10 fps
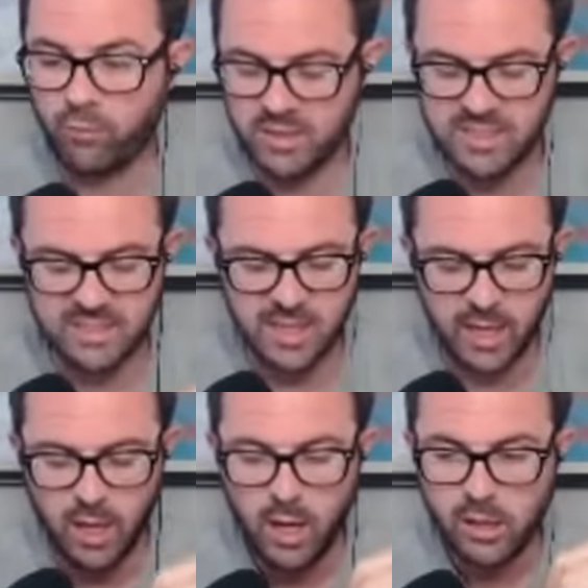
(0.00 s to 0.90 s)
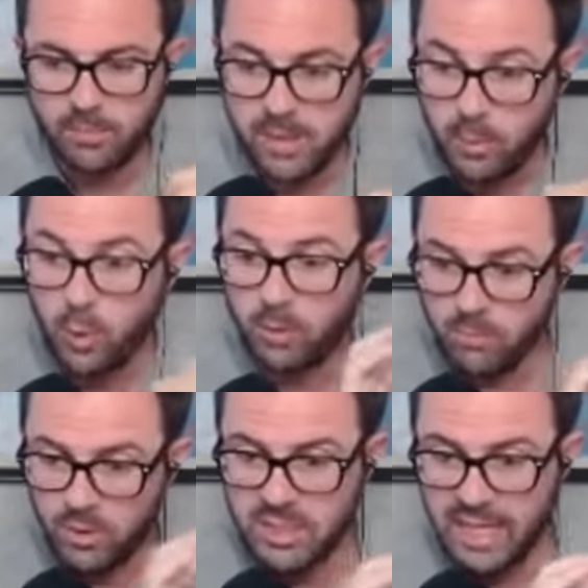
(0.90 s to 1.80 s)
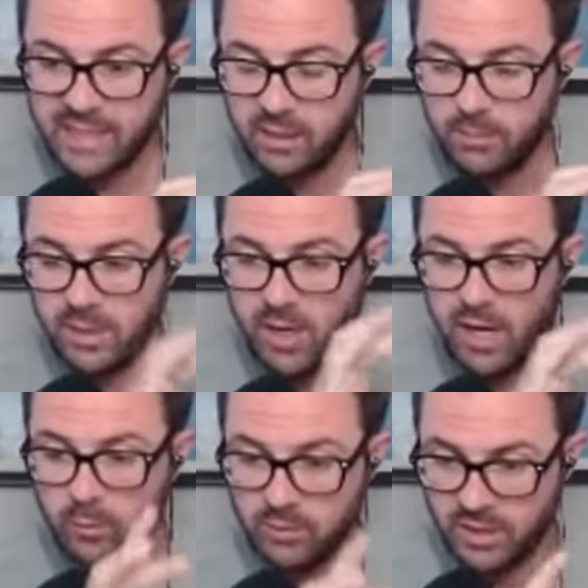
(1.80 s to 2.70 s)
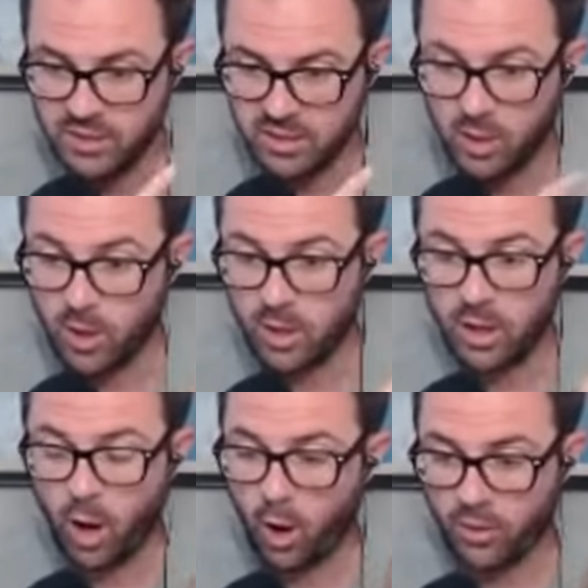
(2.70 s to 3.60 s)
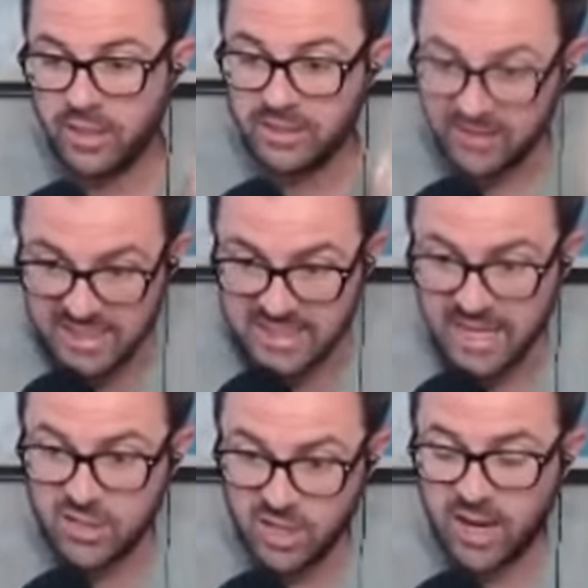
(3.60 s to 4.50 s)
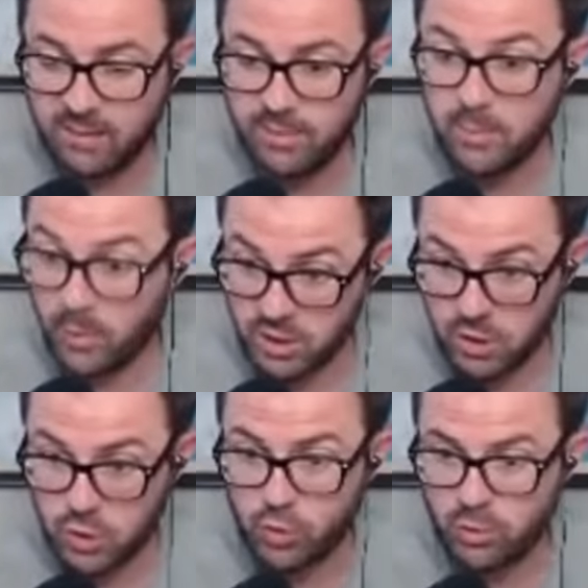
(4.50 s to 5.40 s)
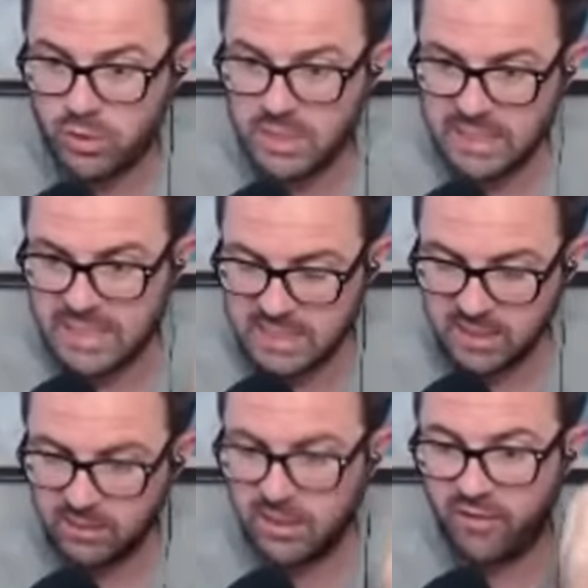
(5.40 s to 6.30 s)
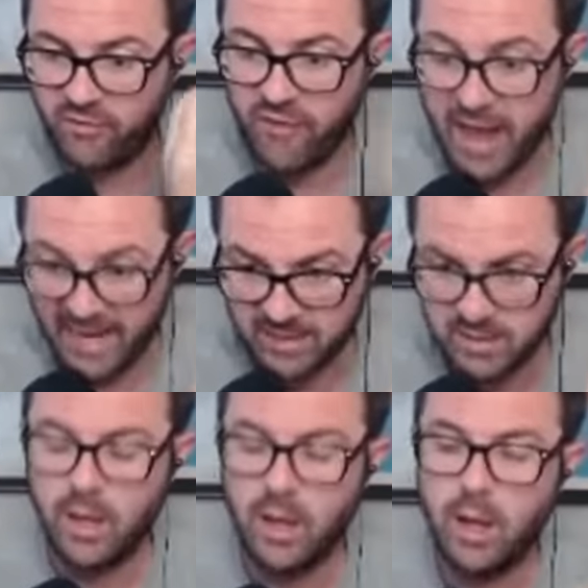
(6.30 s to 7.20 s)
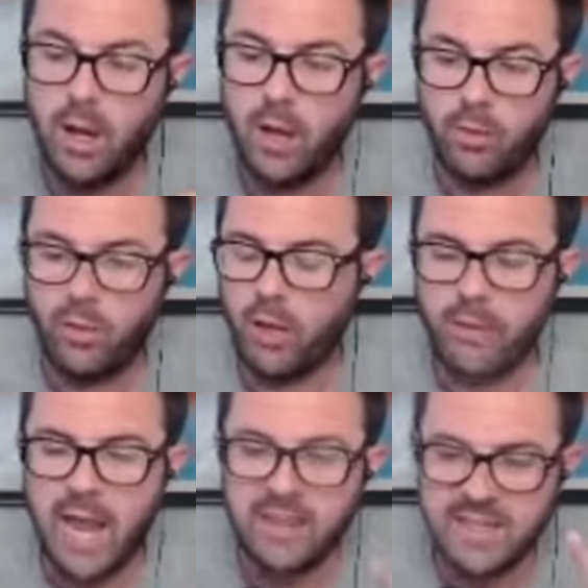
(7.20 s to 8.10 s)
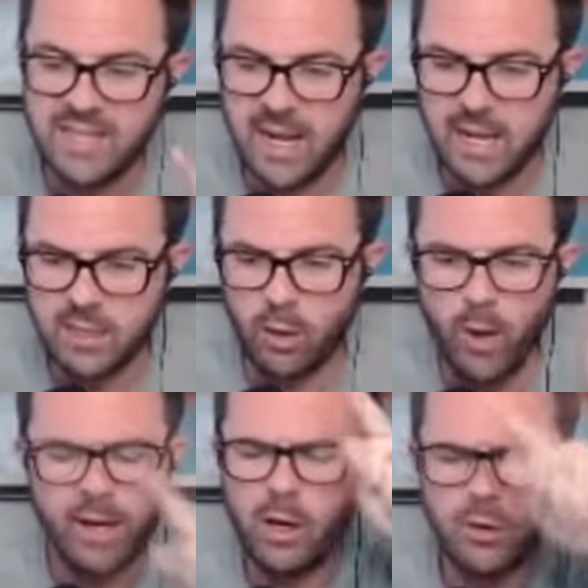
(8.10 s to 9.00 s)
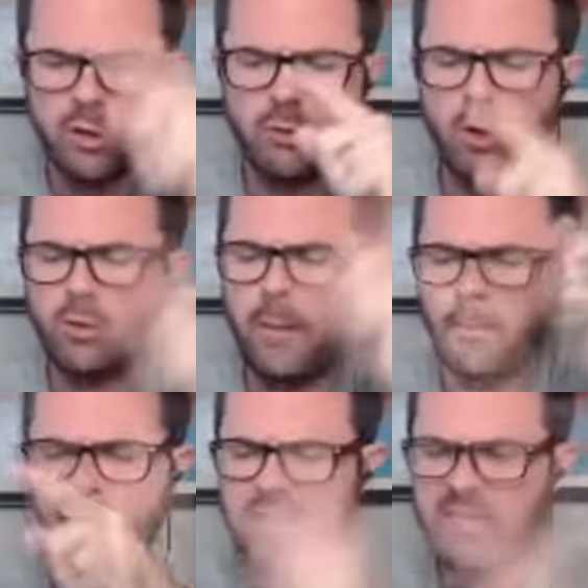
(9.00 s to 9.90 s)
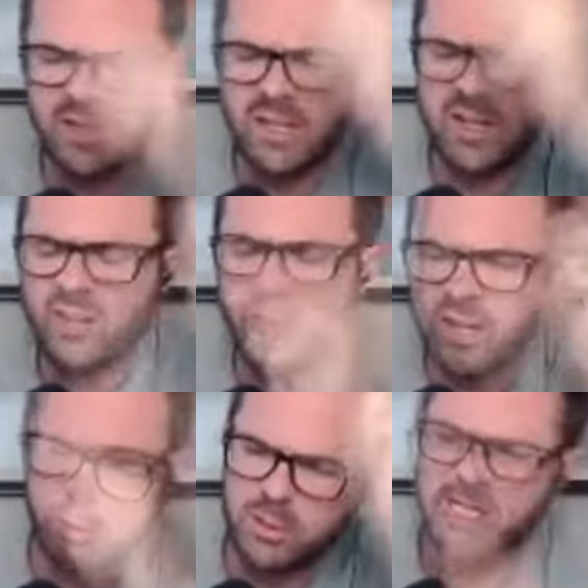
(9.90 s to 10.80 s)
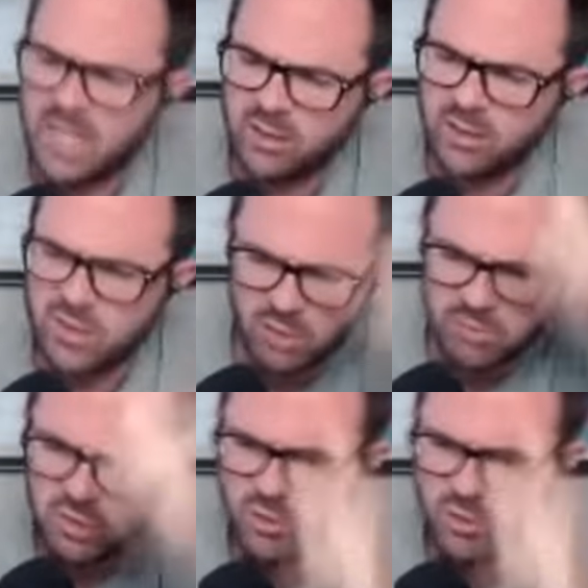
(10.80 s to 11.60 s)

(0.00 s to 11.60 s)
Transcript: where it says like the people who are most likely to be non-religious are are the least educated people, which is true, statistically a fact. The, the atheists and I go, wait, no, no, don't don't lump us in with the nothing in particulars. Don't do